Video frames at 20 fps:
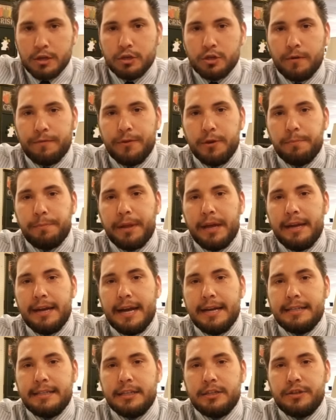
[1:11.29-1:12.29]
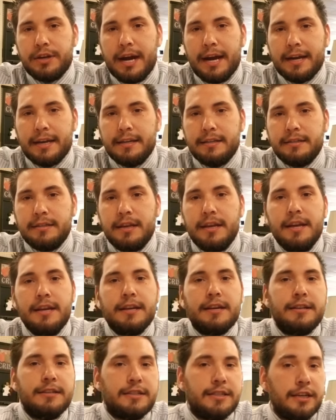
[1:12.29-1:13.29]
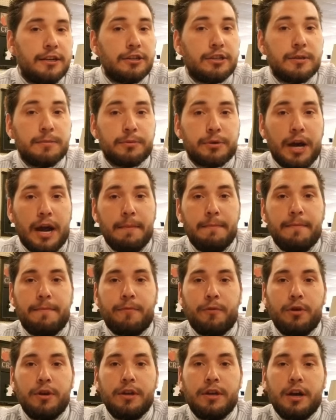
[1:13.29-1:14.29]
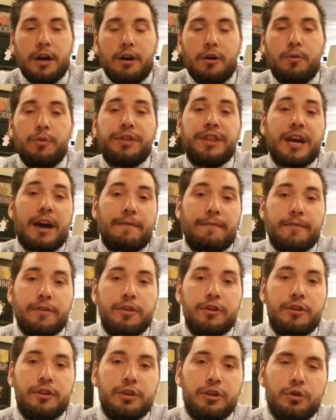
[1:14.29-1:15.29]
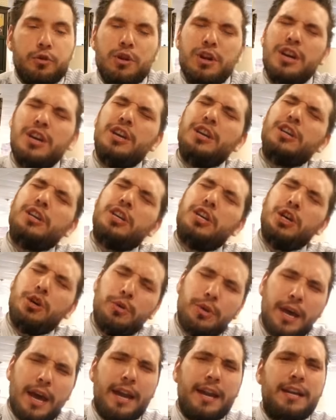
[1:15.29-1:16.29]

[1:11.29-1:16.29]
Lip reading: So if you play Knights and Dragons, consider subscribing before you go. Without further ado, cue that